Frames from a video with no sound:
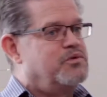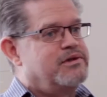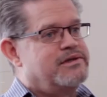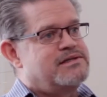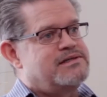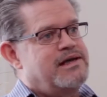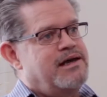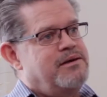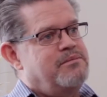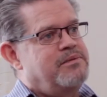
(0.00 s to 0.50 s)
Well, the
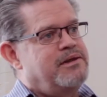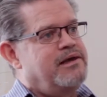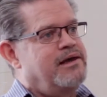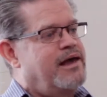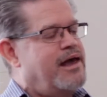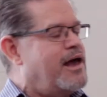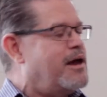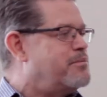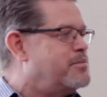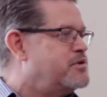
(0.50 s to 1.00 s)
same
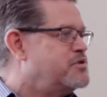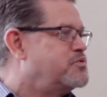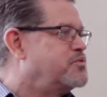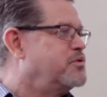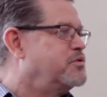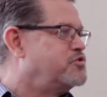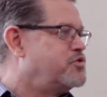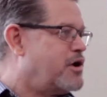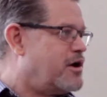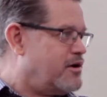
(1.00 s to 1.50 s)
thing happens
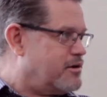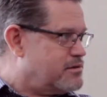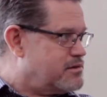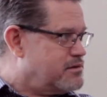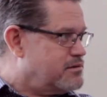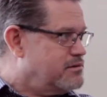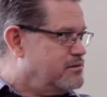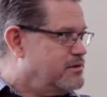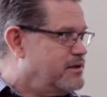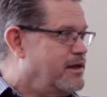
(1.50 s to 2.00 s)
with
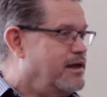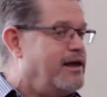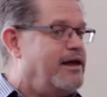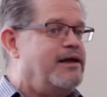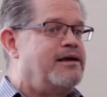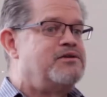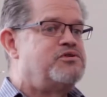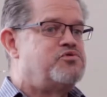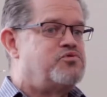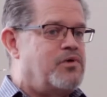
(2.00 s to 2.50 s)
drugs.
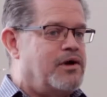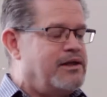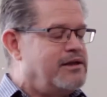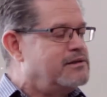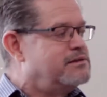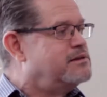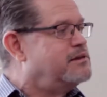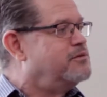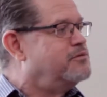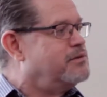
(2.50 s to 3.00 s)
It's
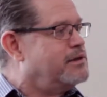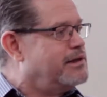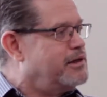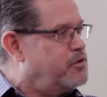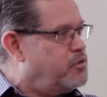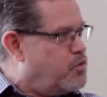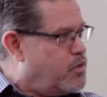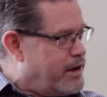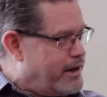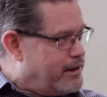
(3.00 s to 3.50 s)
relatively
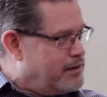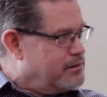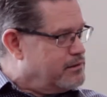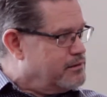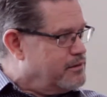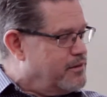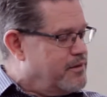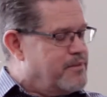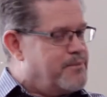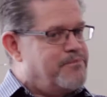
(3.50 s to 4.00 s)
quick.
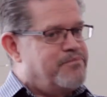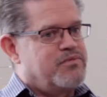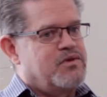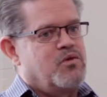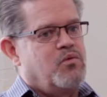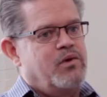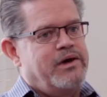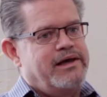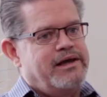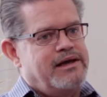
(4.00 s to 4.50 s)

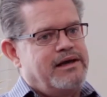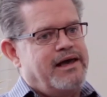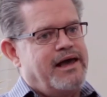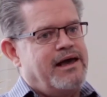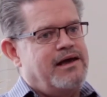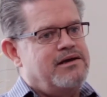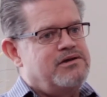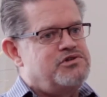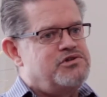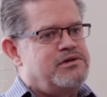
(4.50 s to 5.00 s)
We
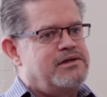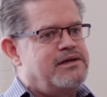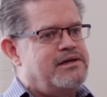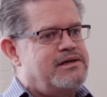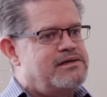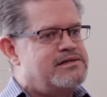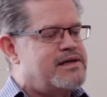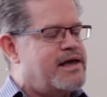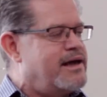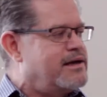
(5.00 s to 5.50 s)
engage in
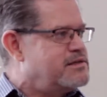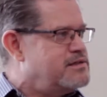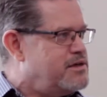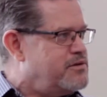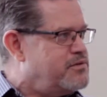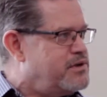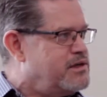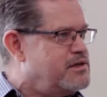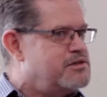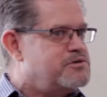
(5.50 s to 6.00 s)
these
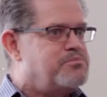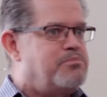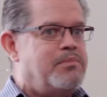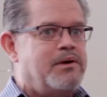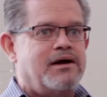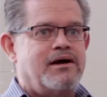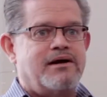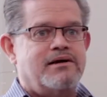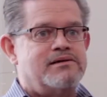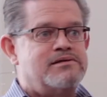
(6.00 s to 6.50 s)
activities
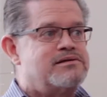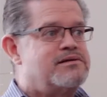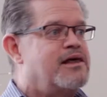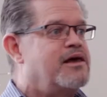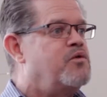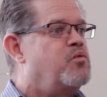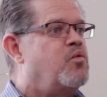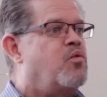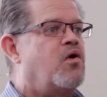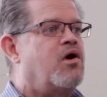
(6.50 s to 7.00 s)
because
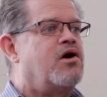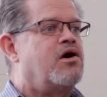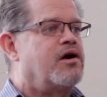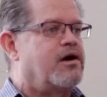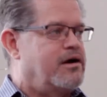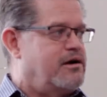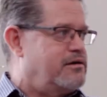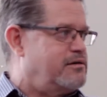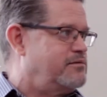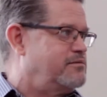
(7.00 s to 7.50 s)
they
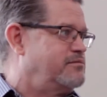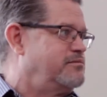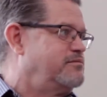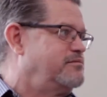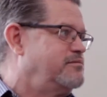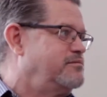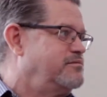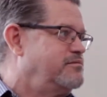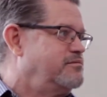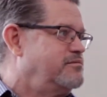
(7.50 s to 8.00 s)
work.
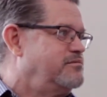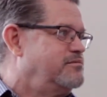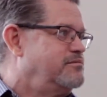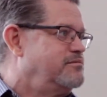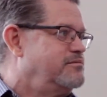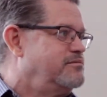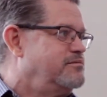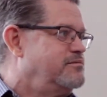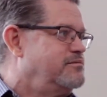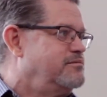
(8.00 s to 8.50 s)

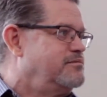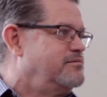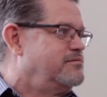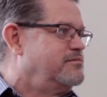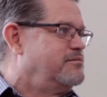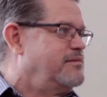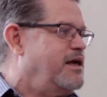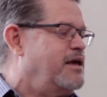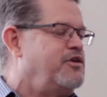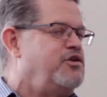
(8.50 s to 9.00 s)

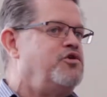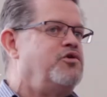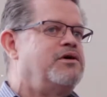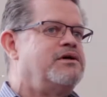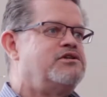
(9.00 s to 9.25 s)
And you